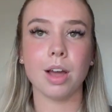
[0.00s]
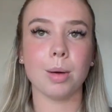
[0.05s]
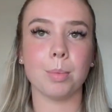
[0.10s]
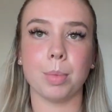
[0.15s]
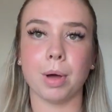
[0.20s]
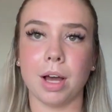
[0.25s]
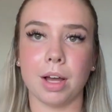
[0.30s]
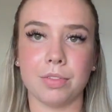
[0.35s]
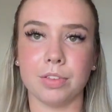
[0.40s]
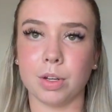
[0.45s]

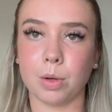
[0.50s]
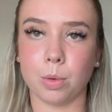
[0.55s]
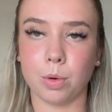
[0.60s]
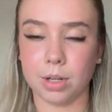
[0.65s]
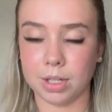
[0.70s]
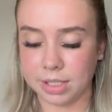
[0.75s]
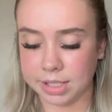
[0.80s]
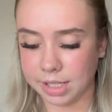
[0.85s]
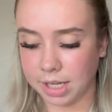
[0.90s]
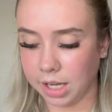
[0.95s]
perfect
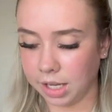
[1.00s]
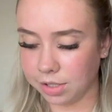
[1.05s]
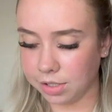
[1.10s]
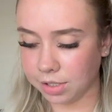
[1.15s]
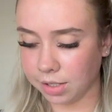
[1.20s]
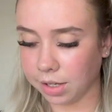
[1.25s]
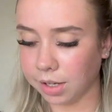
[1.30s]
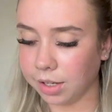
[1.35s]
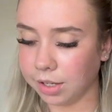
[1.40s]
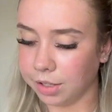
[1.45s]
quality
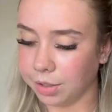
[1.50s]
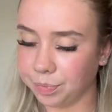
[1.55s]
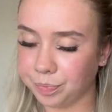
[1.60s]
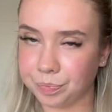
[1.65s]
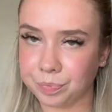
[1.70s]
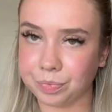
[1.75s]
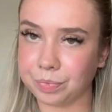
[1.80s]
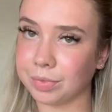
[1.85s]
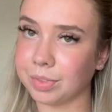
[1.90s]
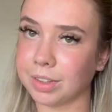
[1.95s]
so
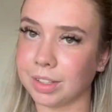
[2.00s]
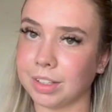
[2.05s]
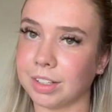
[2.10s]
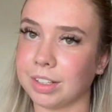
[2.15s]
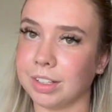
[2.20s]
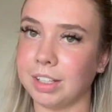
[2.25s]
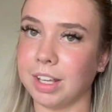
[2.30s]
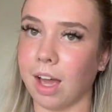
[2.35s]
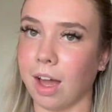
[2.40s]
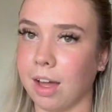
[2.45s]

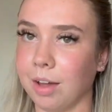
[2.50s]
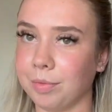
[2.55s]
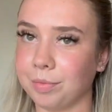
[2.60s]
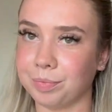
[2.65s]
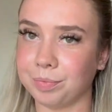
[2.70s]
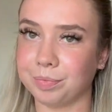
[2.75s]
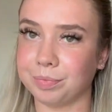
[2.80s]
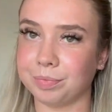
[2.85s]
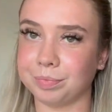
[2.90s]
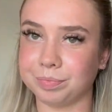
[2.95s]
yeah
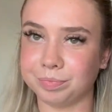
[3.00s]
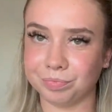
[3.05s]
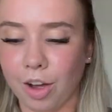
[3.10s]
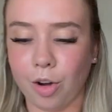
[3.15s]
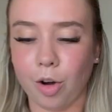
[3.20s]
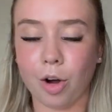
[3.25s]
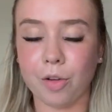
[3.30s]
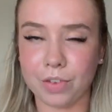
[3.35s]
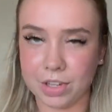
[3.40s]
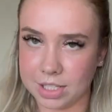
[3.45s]

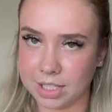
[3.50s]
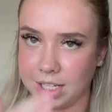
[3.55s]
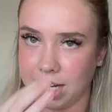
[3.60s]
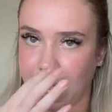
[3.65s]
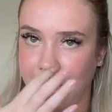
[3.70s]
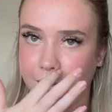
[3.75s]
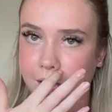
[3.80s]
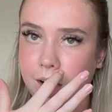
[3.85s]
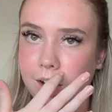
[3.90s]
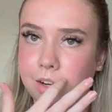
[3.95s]

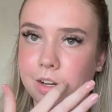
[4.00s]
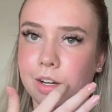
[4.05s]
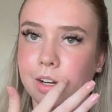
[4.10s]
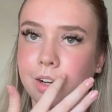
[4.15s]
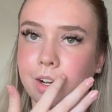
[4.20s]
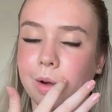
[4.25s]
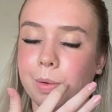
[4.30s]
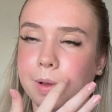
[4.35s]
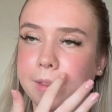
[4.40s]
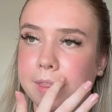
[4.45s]
obviously i couldn't
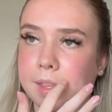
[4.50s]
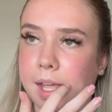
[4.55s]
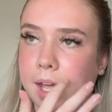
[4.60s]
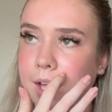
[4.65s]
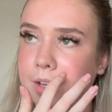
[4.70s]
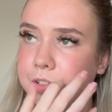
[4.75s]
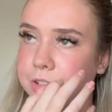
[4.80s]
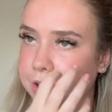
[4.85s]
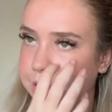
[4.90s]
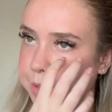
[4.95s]
go in there
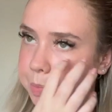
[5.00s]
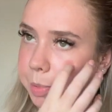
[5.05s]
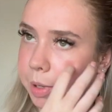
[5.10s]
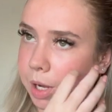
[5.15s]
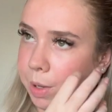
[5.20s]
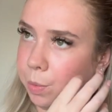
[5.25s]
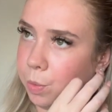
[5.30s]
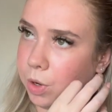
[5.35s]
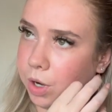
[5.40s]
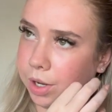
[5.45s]
and just
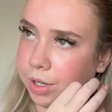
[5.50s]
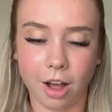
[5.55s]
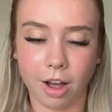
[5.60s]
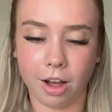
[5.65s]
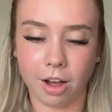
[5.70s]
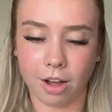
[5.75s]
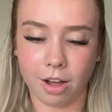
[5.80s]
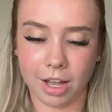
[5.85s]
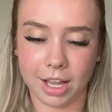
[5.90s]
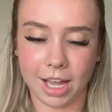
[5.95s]
buy one
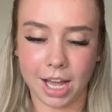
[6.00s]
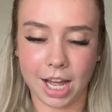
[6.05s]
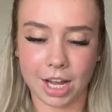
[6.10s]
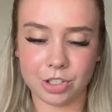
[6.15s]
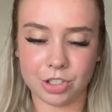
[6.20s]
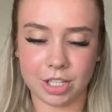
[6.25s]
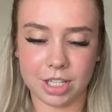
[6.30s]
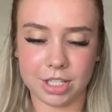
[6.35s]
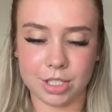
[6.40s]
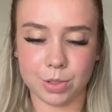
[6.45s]
i
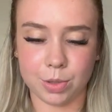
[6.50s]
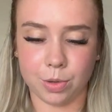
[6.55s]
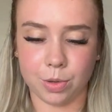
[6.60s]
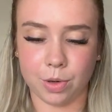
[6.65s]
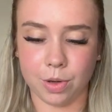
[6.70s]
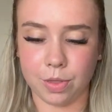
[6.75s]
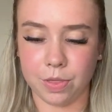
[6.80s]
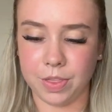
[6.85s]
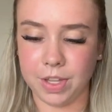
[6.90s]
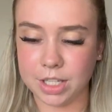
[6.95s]
actually
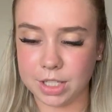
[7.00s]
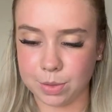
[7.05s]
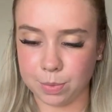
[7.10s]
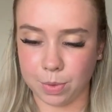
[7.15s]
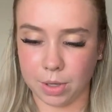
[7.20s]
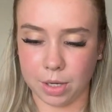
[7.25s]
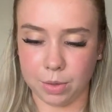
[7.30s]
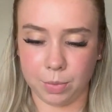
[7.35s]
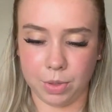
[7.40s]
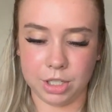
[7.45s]
saw this
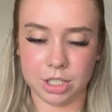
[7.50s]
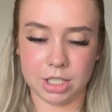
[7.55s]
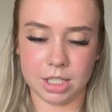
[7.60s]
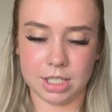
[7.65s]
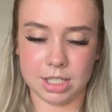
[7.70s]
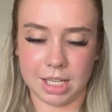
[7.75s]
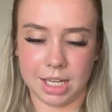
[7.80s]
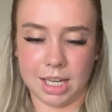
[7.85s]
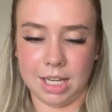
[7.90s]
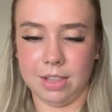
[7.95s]
one which
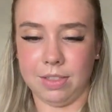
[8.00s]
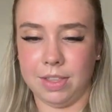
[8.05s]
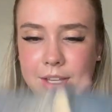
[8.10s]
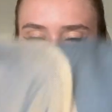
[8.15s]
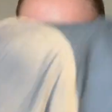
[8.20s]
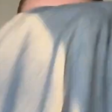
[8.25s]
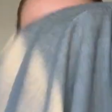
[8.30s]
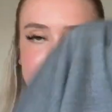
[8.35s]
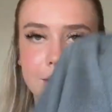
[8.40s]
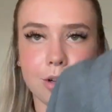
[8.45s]
is in
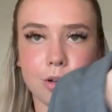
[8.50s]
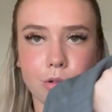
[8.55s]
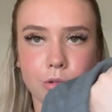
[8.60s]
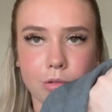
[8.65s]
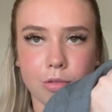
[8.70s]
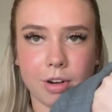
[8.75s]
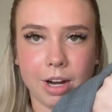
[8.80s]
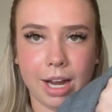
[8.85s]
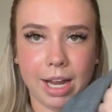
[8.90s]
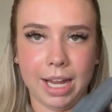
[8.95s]
this
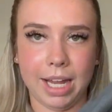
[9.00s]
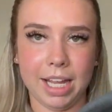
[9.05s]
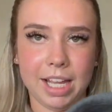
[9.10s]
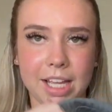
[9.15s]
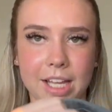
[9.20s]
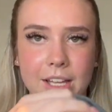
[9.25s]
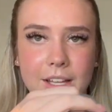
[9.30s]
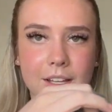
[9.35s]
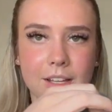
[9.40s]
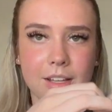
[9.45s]
grey